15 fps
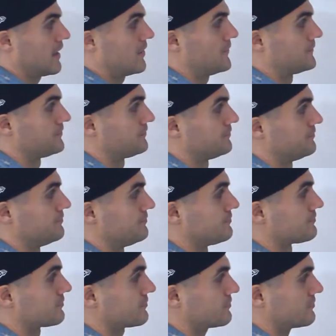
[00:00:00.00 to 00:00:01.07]
out.
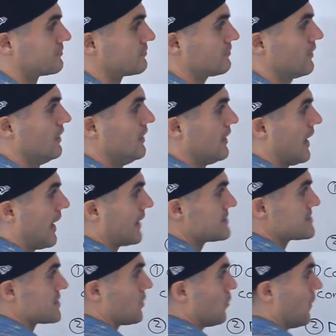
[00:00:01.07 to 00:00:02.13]

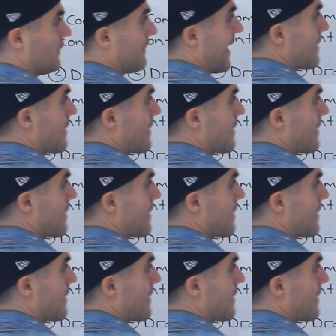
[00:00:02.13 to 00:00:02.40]
And so what